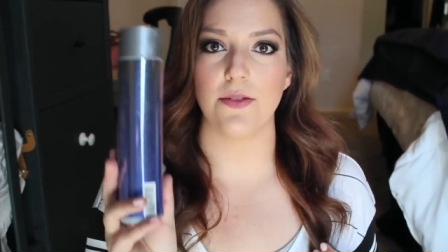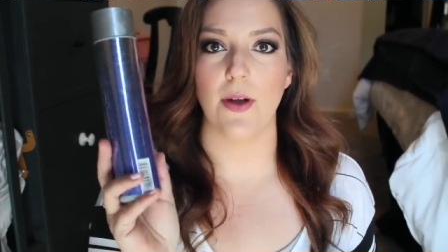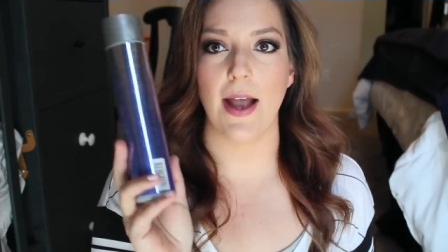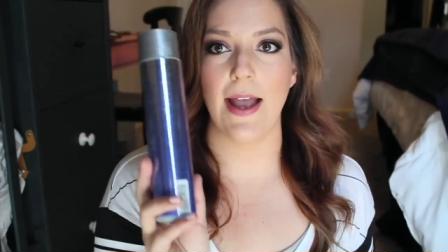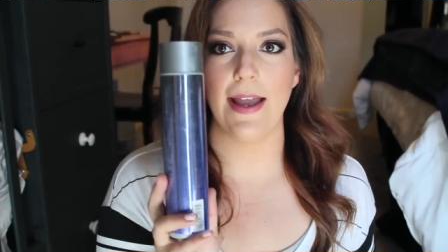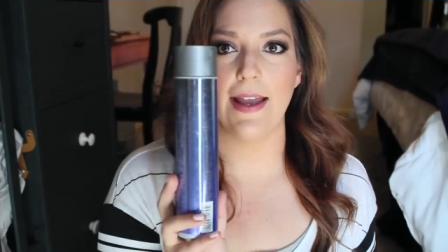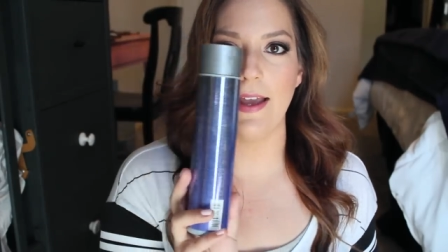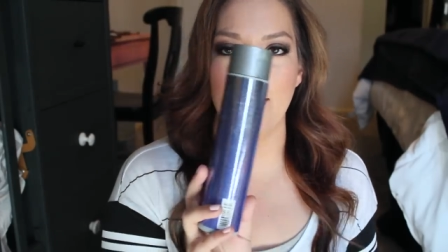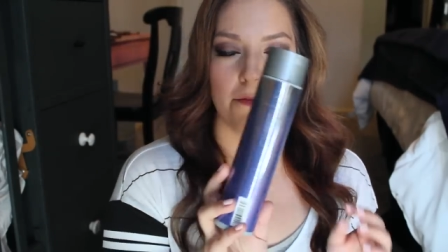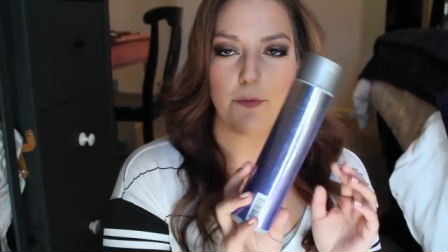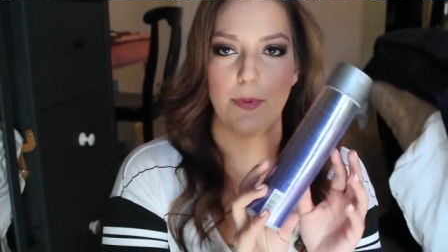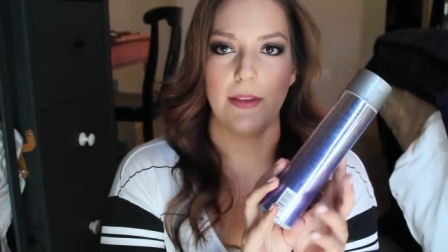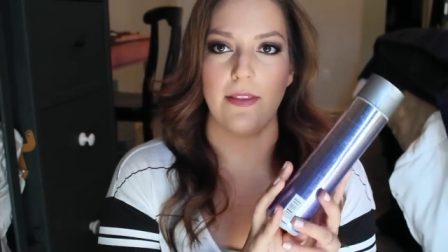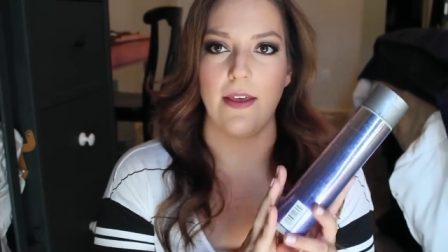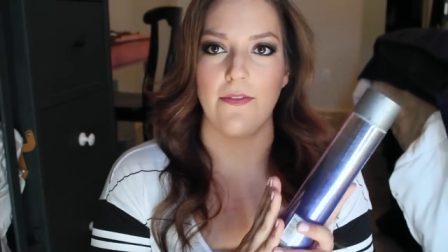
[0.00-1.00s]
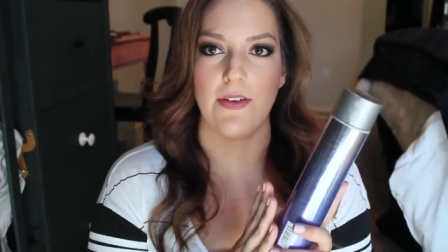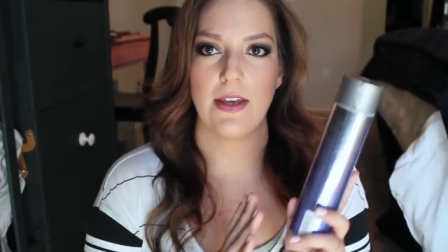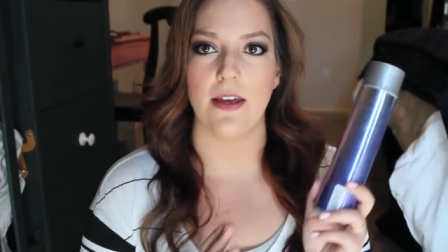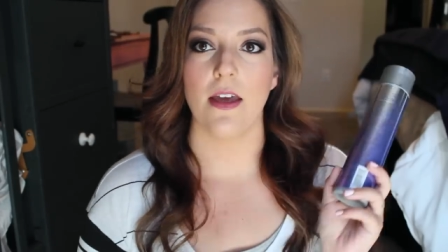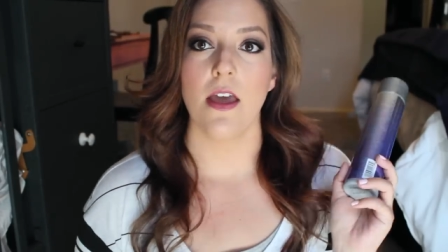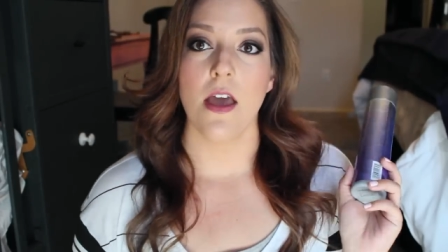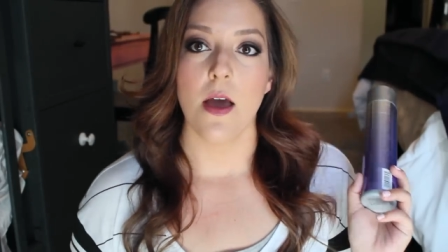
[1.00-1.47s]
So I have been
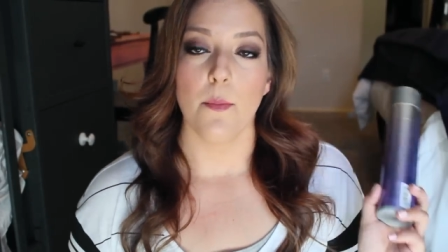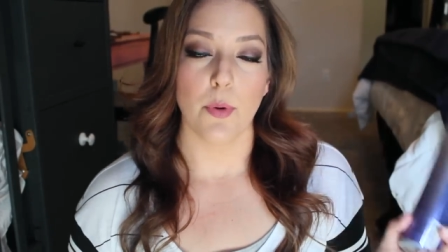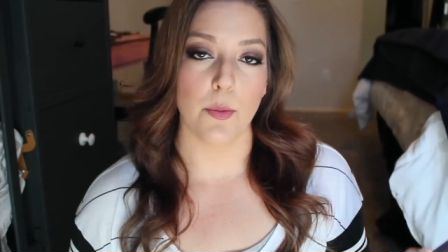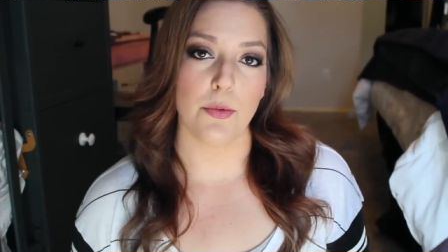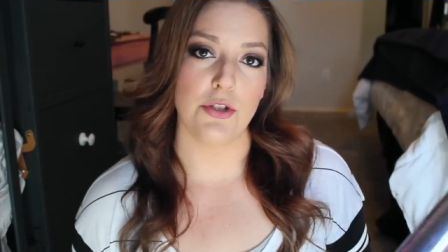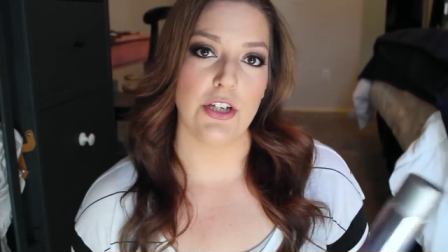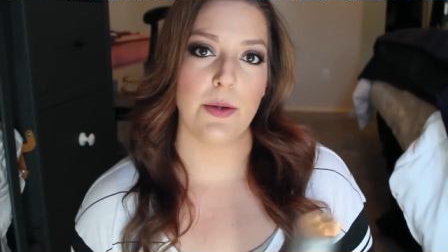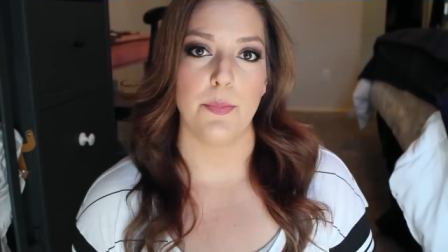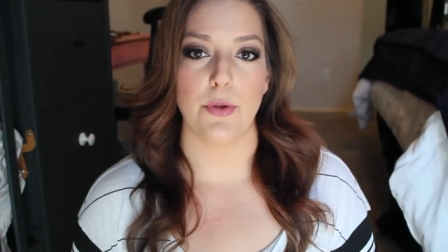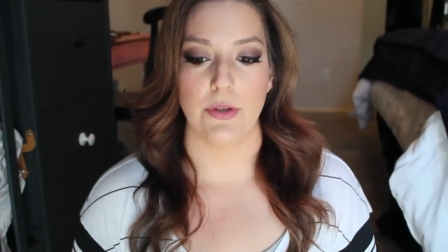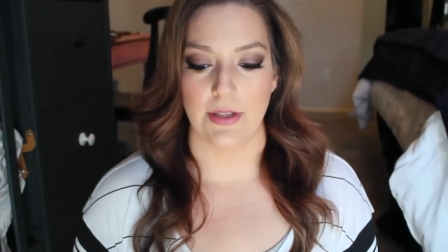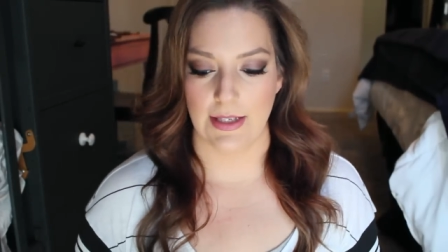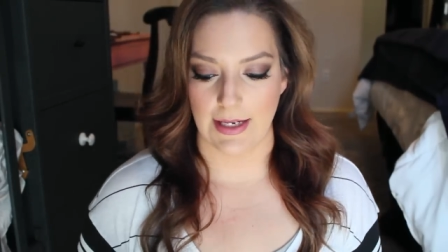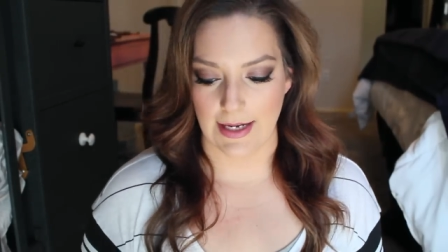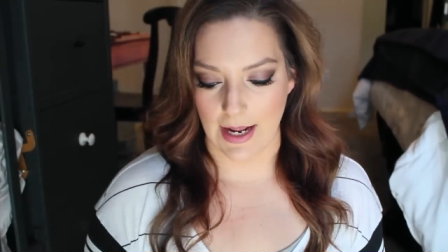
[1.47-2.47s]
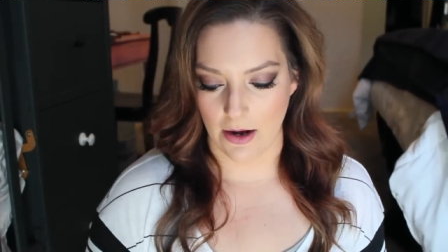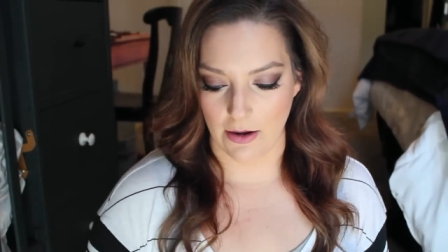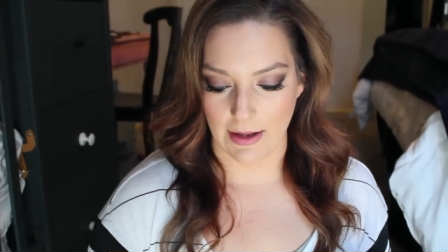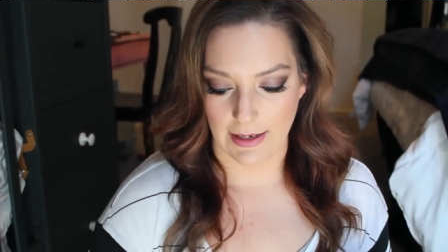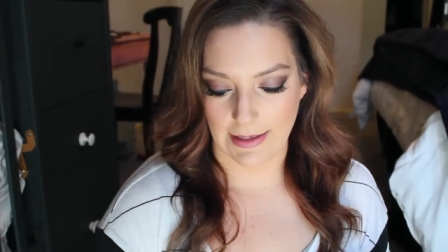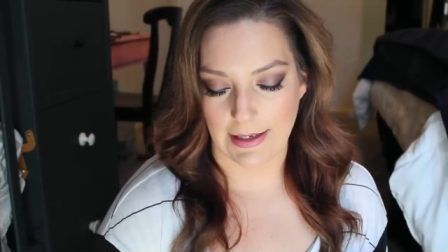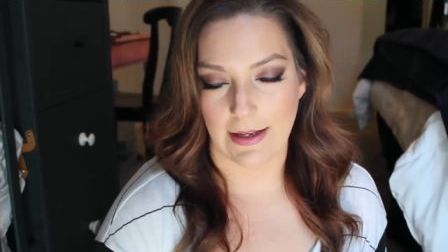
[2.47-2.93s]
loving purple shampoo to get
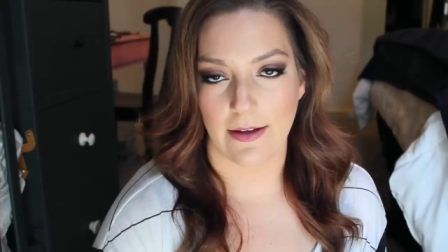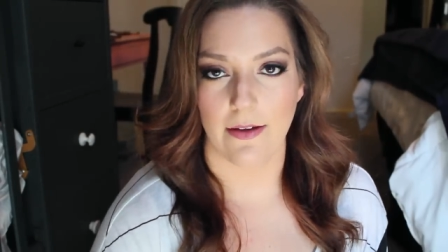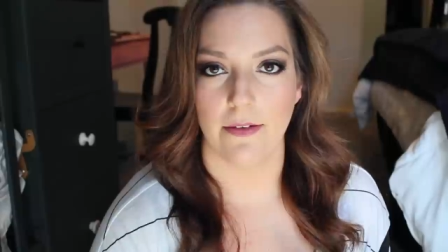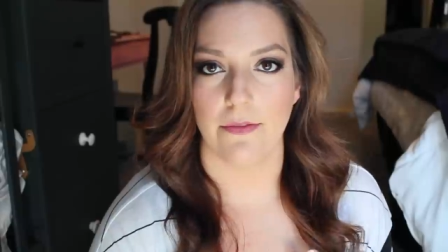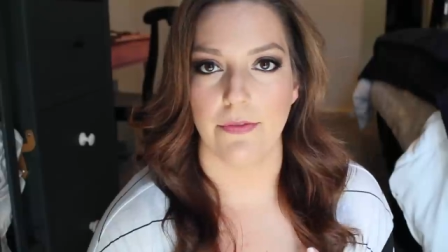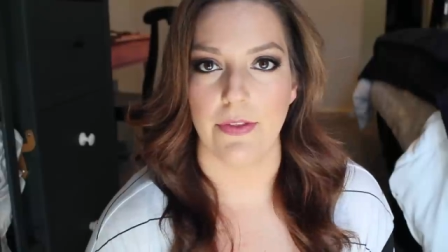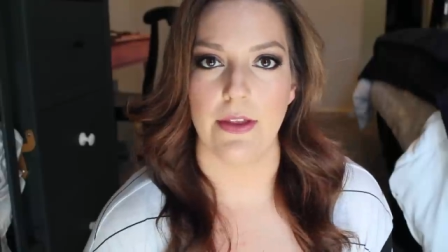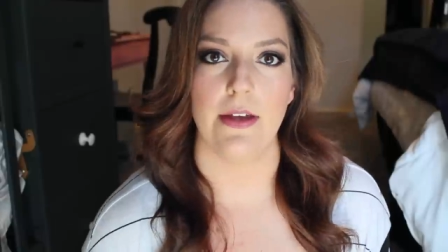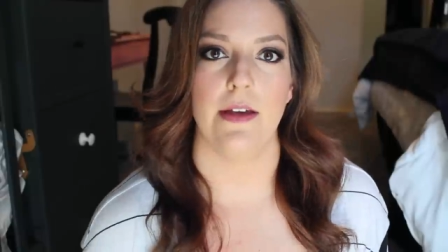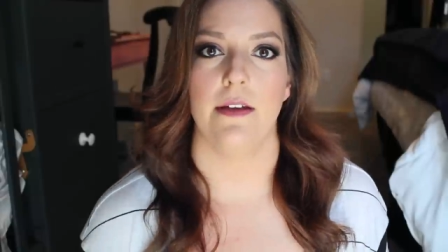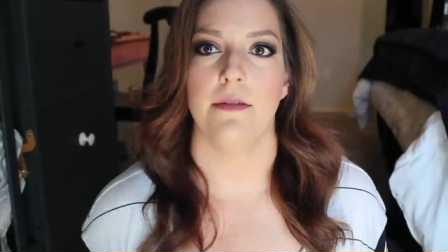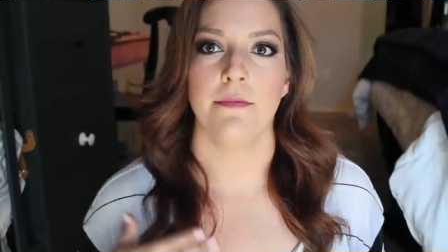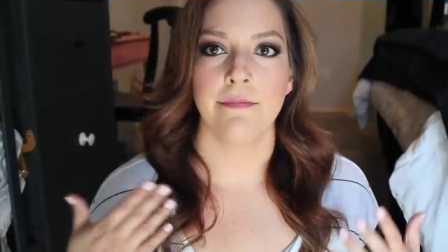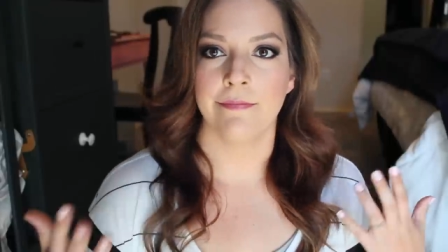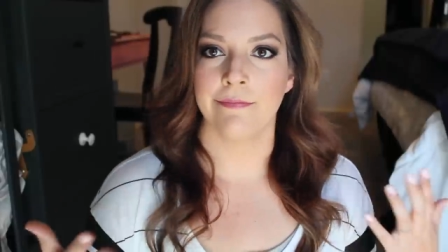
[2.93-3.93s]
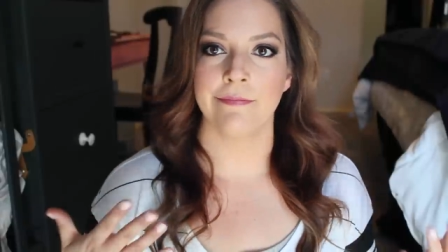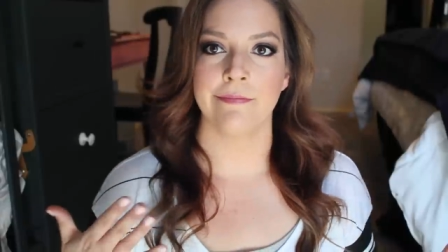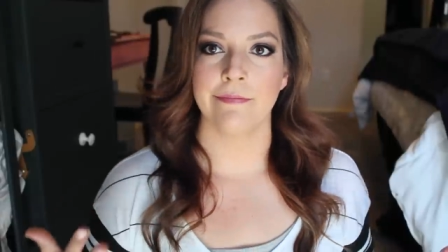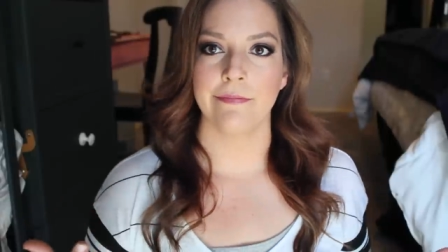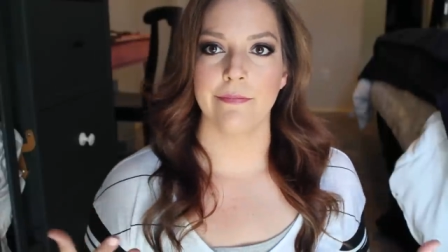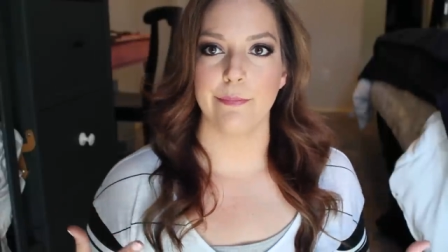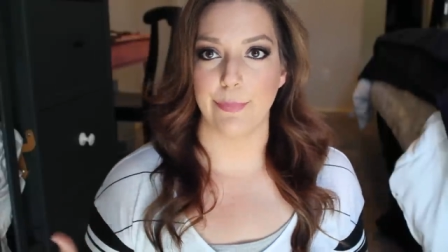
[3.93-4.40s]
out any of the
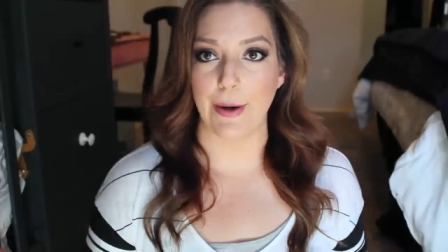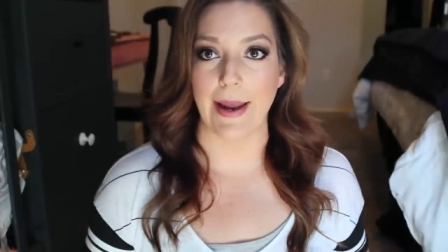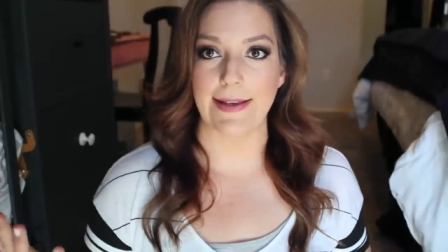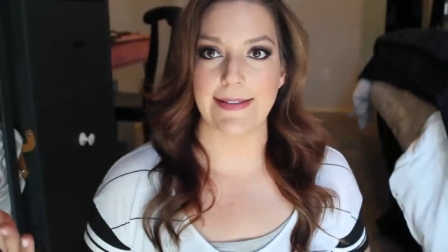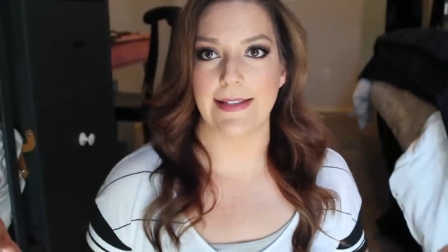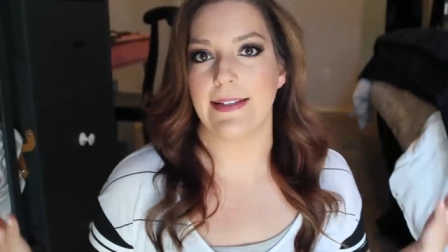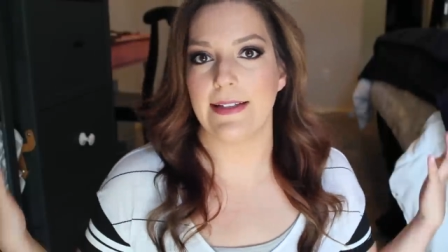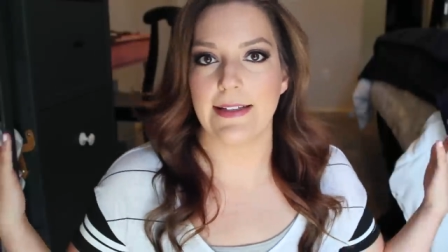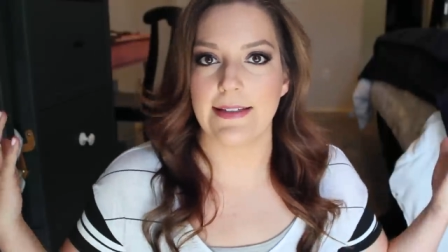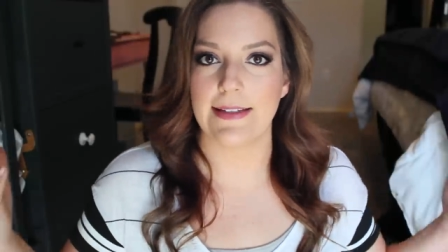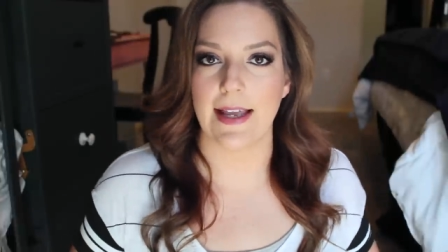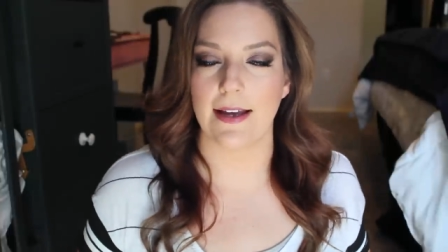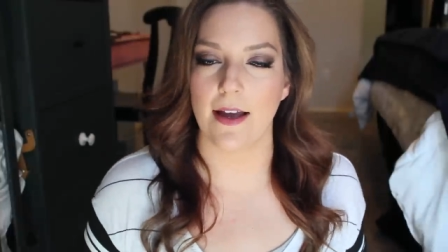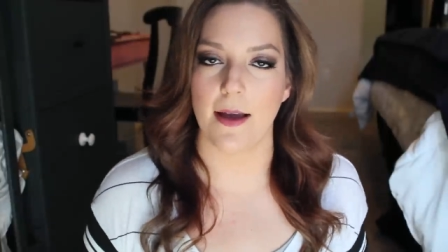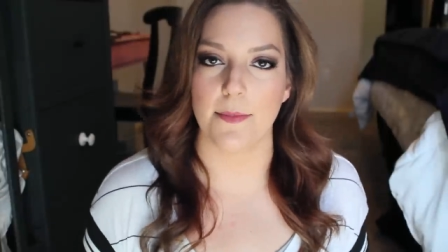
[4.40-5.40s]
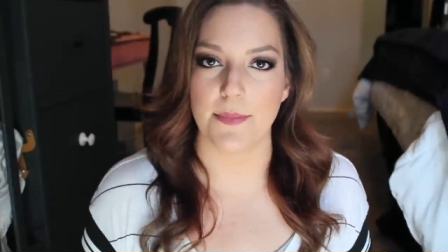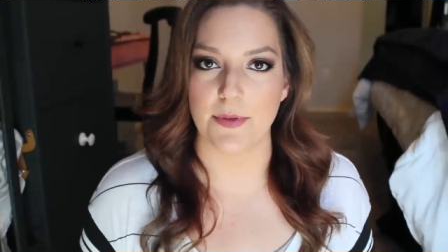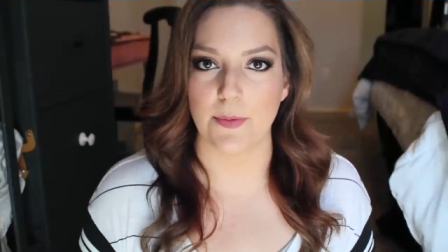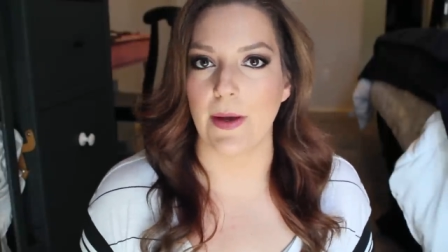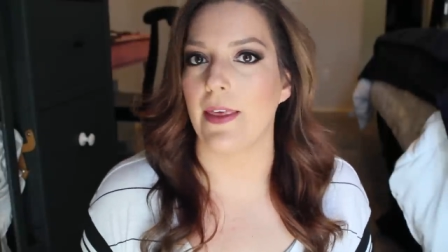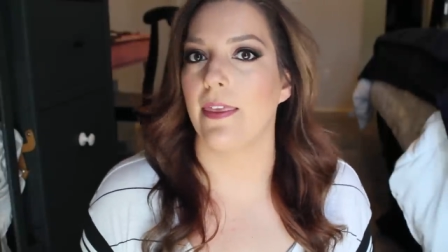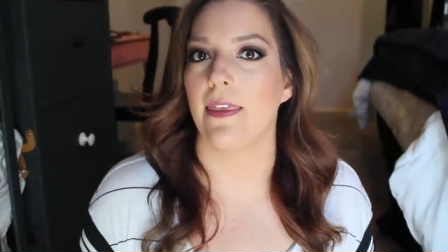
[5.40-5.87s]
brassiness that comes
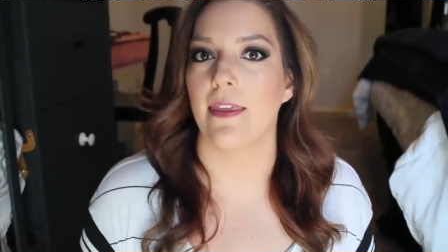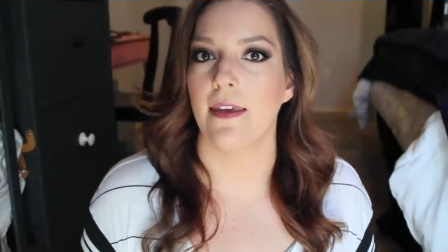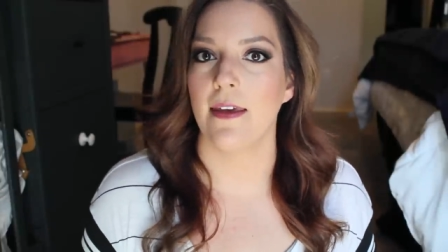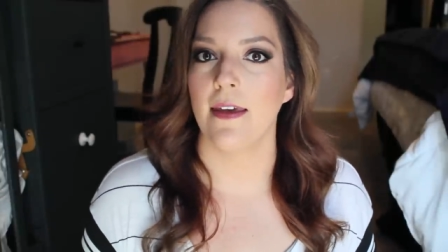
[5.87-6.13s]
with